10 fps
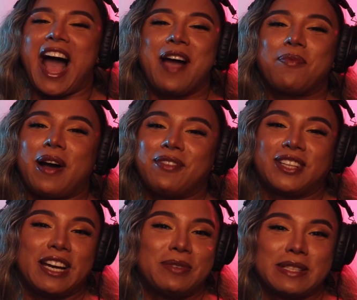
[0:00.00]
I probably
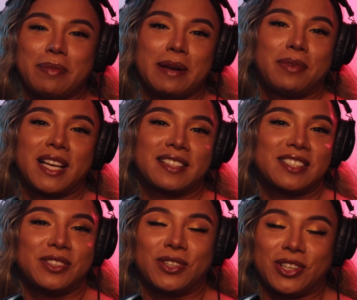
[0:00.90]
thought it was a butt plug
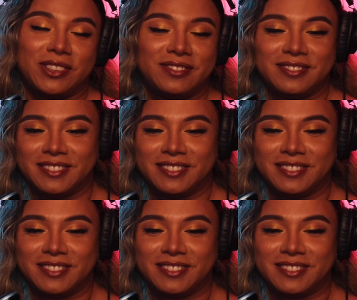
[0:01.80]
too, girl.